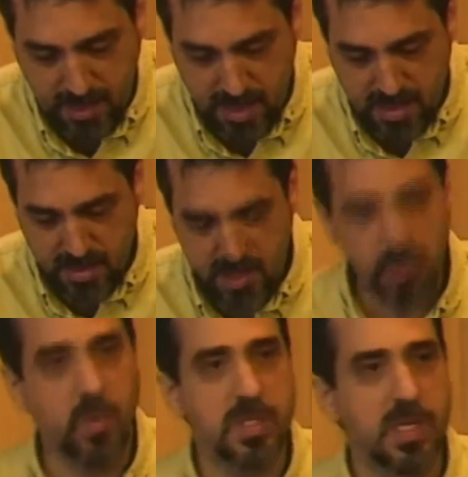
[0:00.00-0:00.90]
is that this
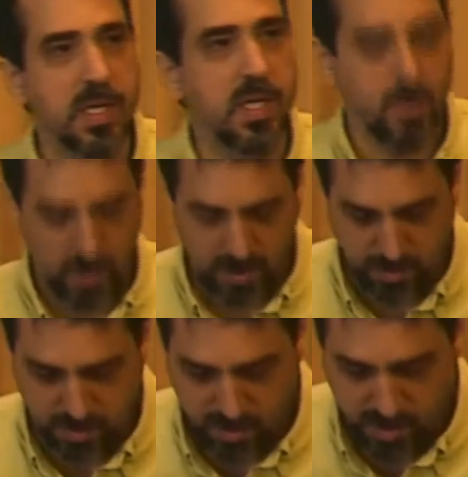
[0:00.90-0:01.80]
wasn't a cute little
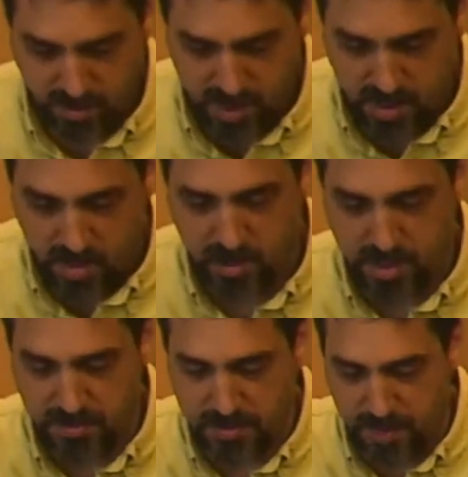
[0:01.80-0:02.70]
third grader who
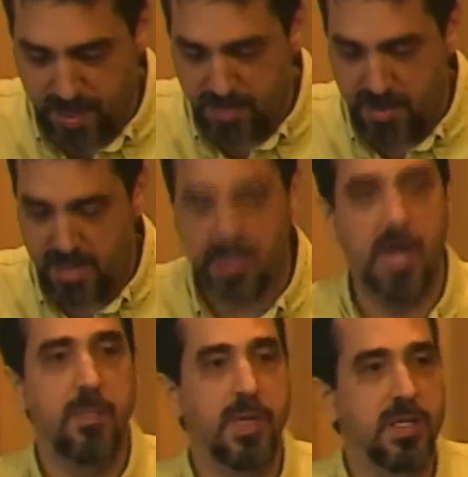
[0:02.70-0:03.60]
loves Spider-Man and
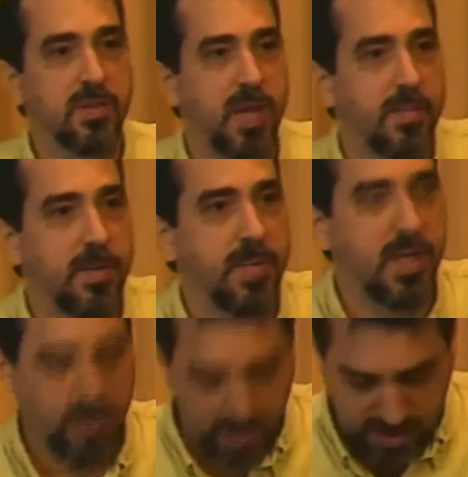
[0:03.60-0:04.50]
helping his grandma
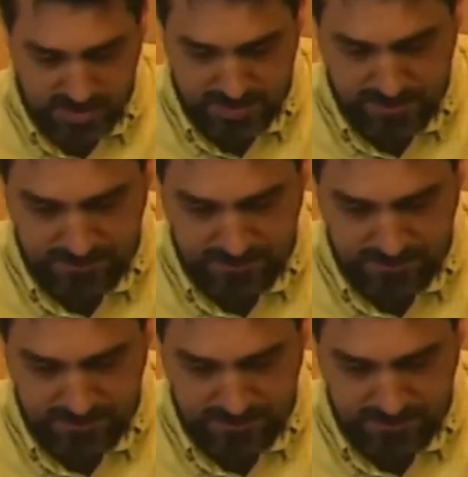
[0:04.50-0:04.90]
bake cookies.